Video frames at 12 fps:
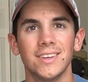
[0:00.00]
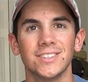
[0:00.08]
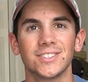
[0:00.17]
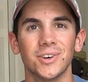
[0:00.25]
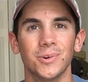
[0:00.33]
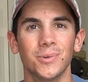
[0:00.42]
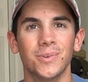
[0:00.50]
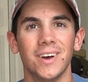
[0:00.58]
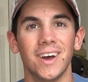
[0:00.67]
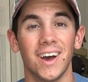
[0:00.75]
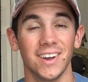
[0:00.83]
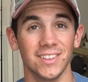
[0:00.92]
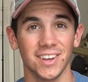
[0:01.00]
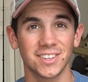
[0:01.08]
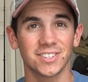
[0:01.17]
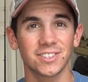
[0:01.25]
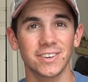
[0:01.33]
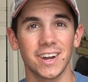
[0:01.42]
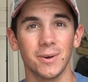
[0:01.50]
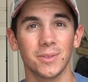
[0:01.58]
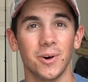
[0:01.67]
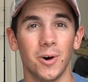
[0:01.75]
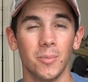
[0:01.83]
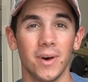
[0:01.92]
So I'd like to start out with
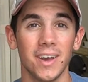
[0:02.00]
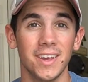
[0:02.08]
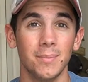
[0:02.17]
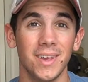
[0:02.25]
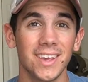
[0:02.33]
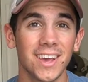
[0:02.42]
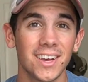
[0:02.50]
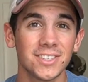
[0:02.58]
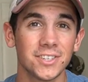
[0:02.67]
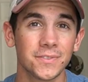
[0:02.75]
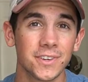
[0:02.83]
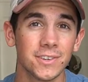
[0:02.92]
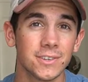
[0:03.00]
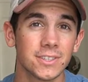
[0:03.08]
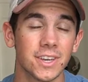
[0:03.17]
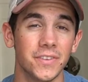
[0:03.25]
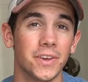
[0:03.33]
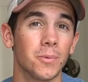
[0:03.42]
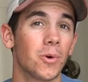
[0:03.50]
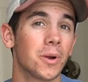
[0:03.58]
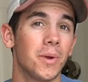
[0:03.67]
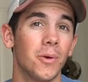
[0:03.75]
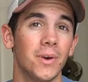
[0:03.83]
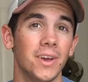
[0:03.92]
all my bait casting reels and then work
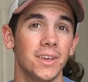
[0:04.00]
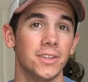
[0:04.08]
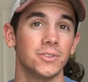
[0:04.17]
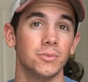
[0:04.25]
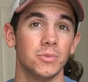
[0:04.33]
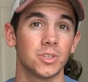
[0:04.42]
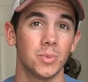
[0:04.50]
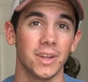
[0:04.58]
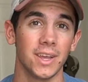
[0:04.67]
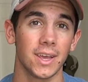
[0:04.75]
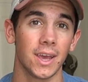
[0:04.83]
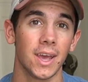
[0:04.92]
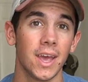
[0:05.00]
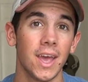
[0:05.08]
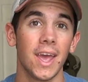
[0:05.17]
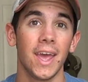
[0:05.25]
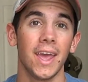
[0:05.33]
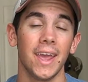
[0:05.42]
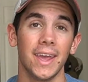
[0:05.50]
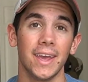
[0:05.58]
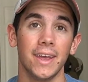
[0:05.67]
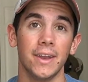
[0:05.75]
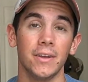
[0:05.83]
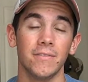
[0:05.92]
my way into spinning
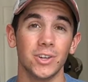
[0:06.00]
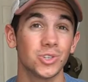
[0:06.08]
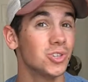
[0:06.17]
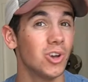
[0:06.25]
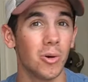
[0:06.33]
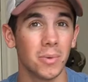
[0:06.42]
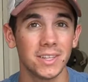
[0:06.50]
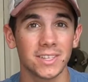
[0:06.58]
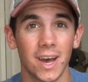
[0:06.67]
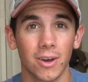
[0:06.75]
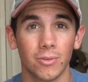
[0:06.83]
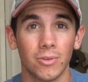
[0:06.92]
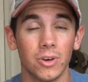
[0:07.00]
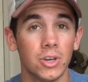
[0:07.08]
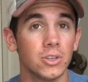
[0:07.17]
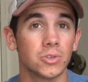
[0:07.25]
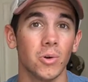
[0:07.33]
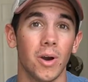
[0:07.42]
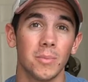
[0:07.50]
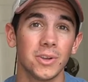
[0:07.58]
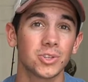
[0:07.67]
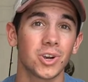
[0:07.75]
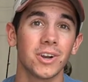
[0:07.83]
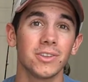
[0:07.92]
and eventually all my tackle. So I'm going
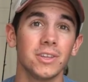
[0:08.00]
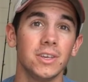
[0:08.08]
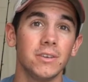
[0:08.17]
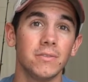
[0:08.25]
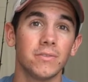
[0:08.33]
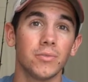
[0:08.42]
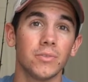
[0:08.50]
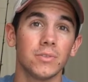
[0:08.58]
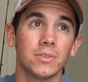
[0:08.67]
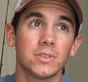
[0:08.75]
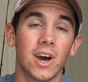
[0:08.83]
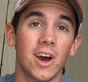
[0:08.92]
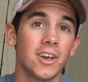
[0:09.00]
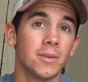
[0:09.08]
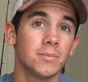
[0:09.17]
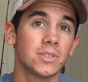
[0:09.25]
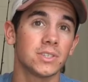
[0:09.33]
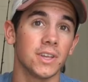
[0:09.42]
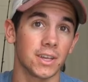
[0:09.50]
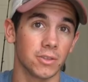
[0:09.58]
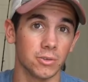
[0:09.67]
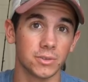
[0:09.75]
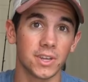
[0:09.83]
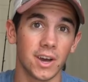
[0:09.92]
to try to leave times, like
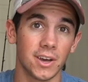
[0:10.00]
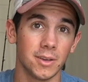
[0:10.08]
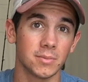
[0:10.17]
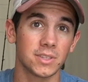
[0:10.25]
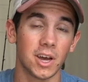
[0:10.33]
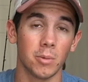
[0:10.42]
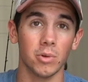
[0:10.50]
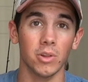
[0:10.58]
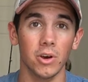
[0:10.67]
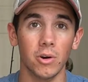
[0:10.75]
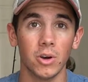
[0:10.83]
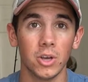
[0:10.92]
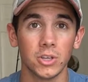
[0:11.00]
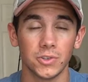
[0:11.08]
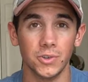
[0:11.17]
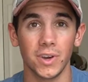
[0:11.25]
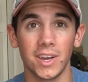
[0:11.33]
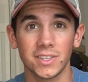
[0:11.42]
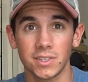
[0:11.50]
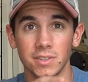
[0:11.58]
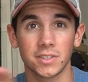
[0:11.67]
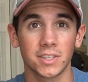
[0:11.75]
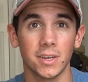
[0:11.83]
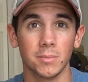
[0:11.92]
little times down below, so you guys can
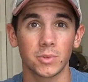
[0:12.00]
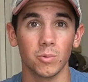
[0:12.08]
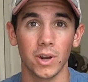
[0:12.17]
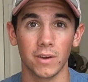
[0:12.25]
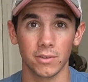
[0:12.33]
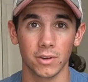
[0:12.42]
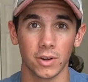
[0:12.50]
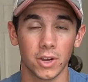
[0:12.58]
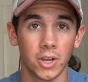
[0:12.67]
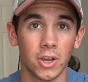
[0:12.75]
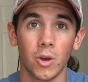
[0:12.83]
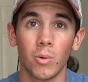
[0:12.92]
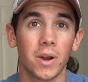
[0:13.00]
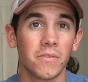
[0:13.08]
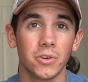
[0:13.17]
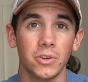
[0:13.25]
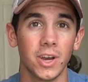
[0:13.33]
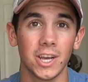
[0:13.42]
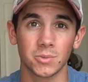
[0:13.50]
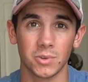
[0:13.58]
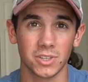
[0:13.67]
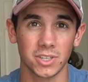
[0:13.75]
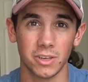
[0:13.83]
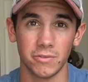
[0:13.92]
skip to whatever you guys
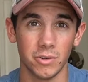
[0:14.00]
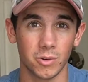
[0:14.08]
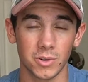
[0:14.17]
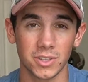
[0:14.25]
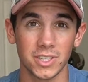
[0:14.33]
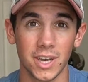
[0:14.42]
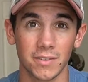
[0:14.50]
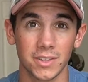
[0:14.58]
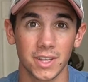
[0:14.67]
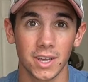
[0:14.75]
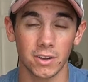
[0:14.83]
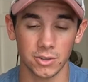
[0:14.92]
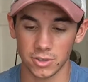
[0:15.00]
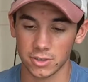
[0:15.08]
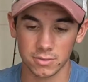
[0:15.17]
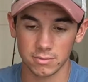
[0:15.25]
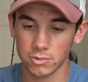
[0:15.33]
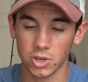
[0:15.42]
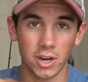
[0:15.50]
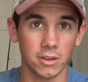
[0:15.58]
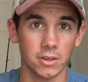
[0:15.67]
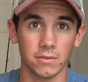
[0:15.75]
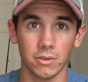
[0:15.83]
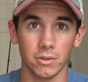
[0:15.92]
want to see. If you don't want to see everything, I'll just try to
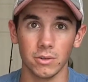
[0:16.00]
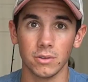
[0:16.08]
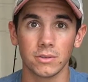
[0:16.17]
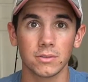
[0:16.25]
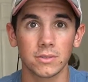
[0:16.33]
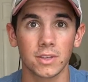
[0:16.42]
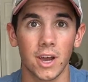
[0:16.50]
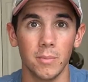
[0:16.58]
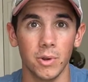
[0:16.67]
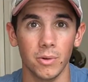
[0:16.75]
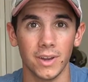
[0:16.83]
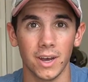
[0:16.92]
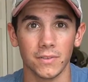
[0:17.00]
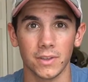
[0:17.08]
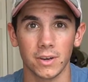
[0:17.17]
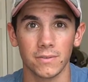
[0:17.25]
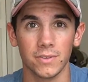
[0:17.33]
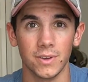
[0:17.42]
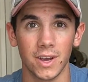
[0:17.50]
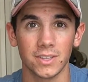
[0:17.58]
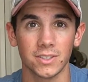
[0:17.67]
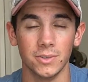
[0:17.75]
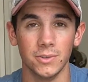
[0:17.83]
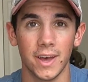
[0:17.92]
leave a little time note down there for you
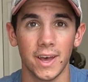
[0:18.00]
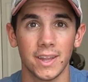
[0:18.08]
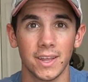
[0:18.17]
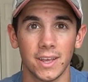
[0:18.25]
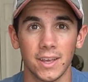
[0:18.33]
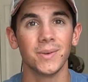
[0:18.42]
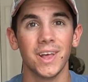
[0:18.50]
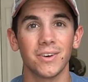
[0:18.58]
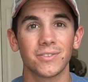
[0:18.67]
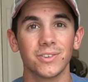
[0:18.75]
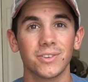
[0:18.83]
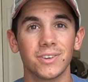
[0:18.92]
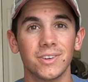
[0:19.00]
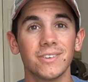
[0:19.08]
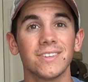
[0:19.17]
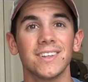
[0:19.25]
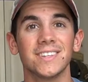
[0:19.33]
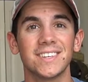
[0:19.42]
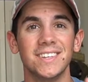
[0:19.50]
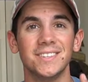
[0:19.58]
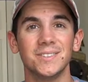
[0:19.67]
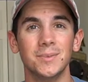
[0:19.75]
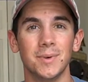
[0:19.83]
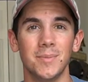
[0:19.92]
guys to do that. Without further ado, let's get
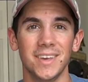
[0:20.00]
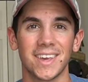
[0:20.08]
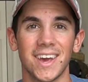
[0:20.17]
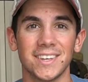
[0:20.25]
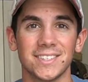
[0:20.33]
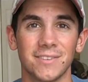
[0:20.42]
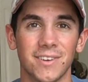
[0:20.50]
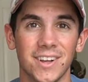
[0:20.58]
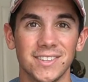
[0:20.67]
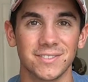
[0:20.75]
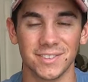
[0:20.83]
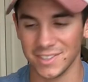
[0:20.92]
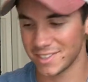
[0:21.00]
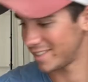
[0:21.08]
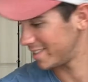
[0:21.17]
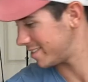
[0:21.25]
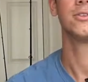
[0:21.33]
into my bait casting rods and reels.